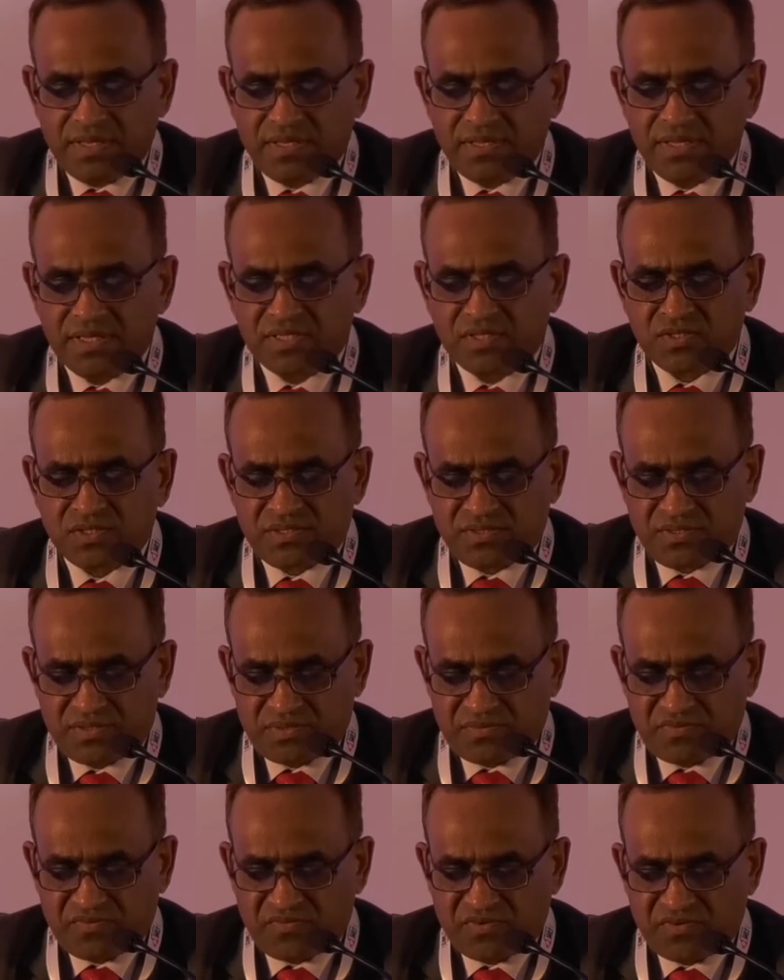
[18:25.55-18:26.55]
It's
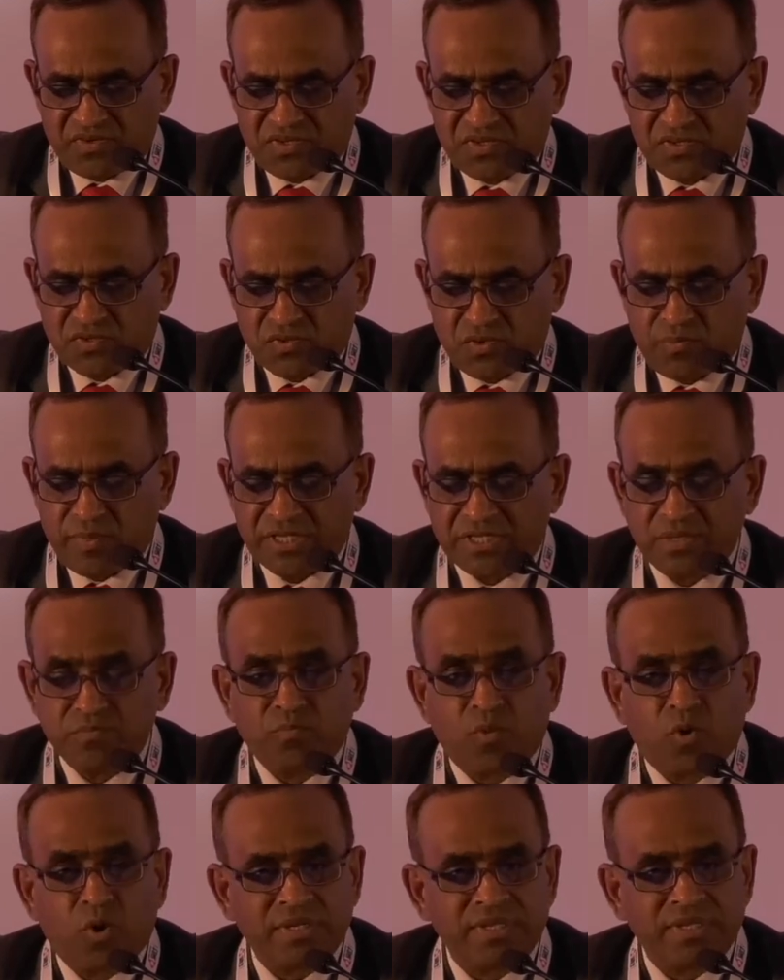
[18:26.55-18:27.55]
so much
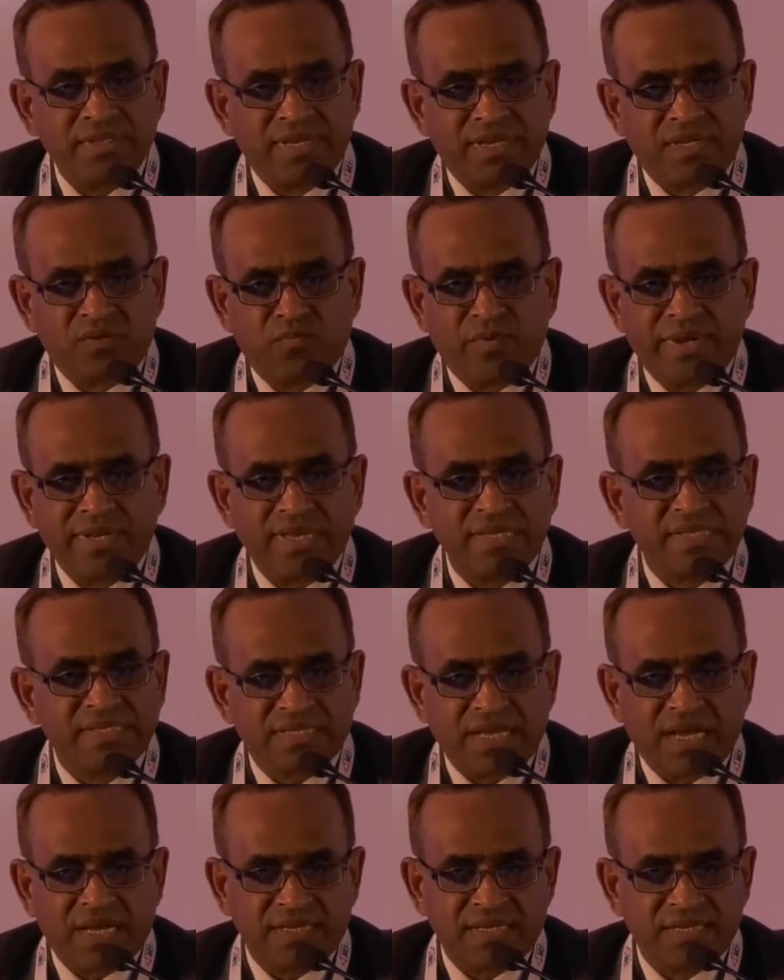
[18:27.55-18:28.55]
important that when I
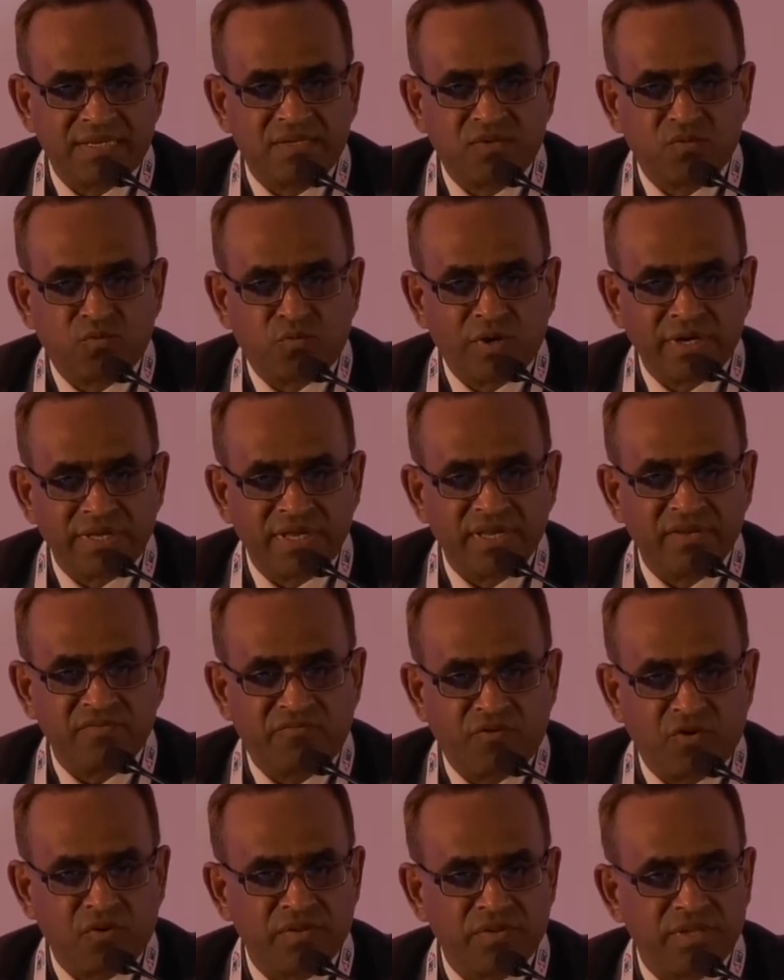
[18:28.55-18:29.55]
started working
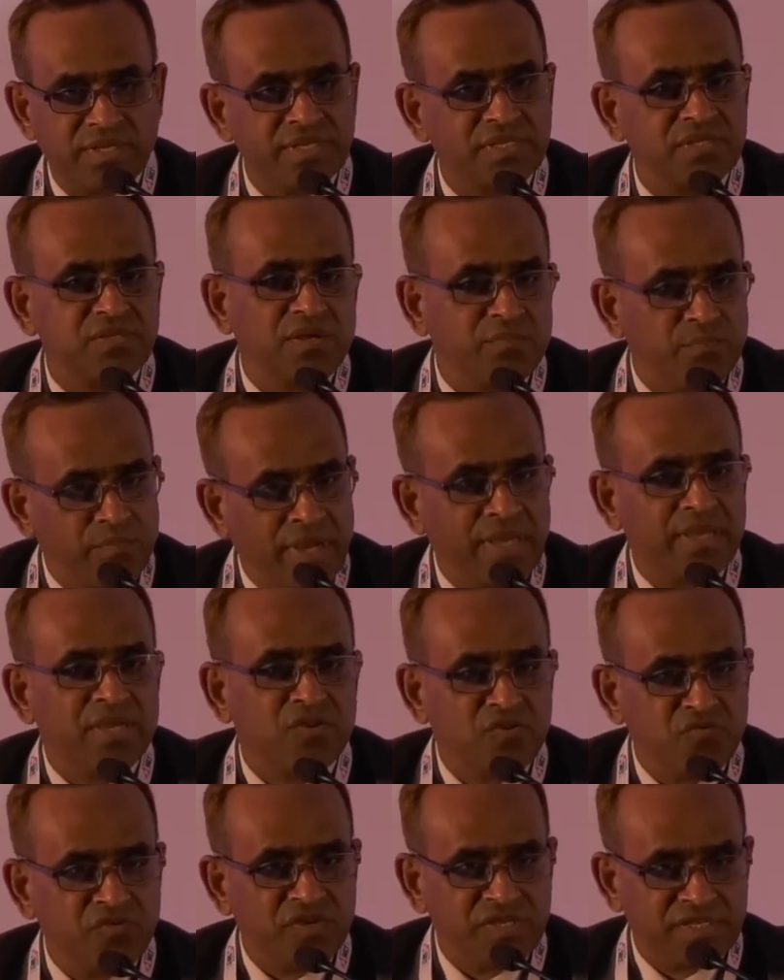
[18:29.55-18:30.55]
for this, my
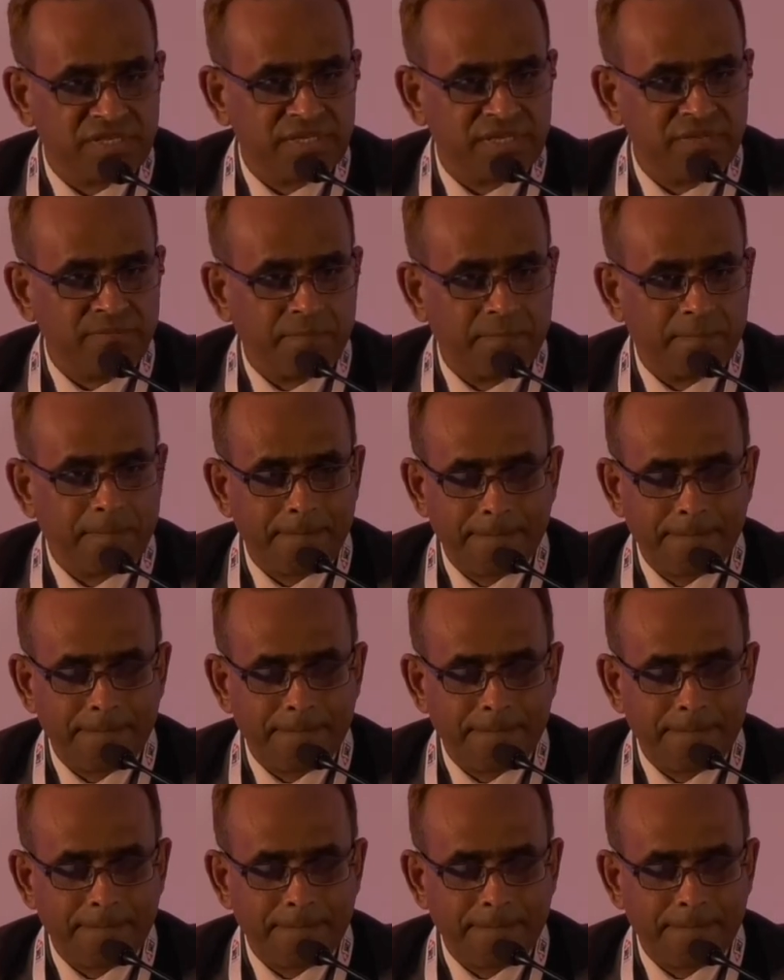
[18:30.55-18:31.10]
university,